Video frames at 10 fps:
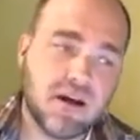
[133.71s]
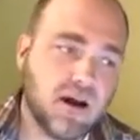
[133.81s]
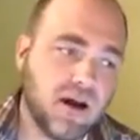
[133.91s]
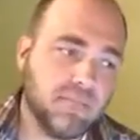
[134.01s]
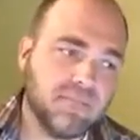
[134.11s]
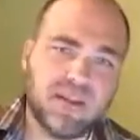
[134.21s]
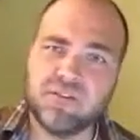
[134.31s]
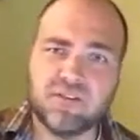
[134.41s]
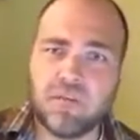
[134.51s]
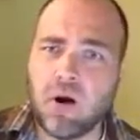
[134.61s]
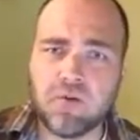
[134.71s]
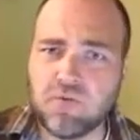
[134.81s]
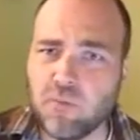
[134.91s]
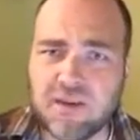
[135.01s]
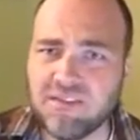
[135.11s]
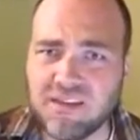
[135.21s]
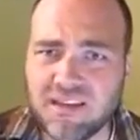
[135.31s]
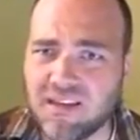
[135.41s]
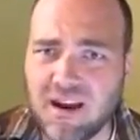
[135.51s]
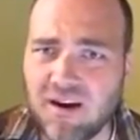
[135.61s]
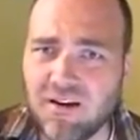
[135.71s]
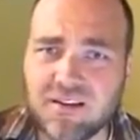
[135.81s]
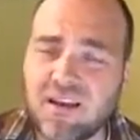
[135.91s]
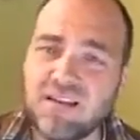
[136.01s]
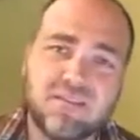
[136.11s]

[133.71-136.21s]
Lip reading: And there's some Arthur Weasley in there, and